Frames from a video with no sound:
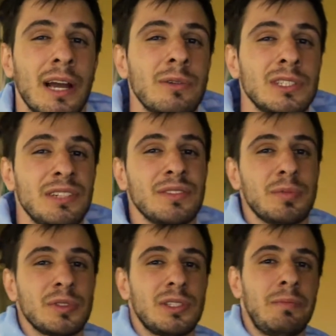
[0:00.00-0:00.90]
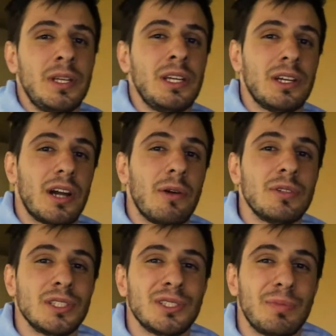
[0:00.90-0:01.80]
I wasn't even supposed to be here. I
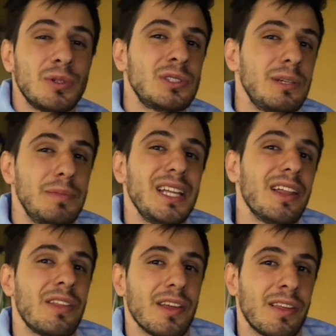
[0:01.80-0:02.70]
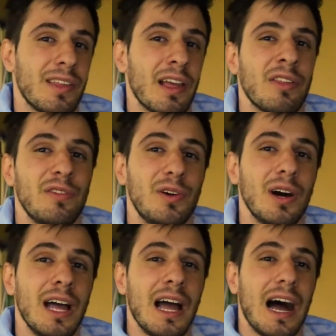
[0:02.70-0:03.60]
wasn't supposed to be this
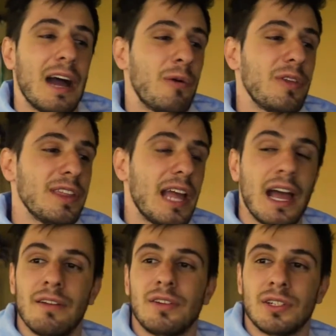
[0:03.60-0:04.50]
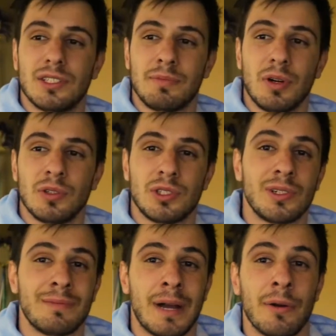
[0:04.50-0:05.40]
successful. I wasn't ever supposed
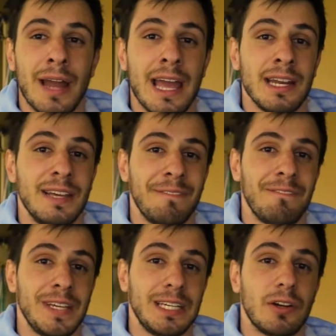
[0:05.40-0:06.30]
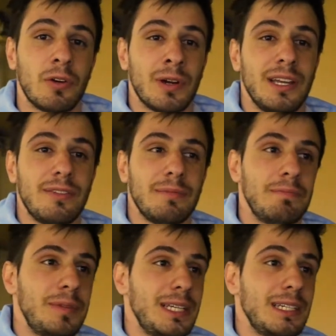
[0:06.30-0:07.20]
to amount any feat or even
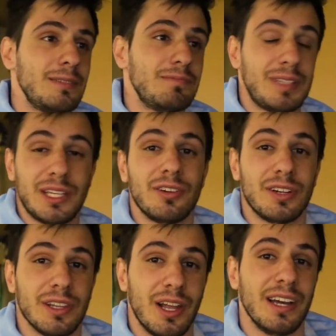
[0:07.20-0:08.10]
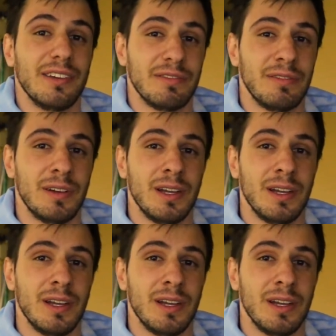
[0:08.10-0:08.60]
be here in life.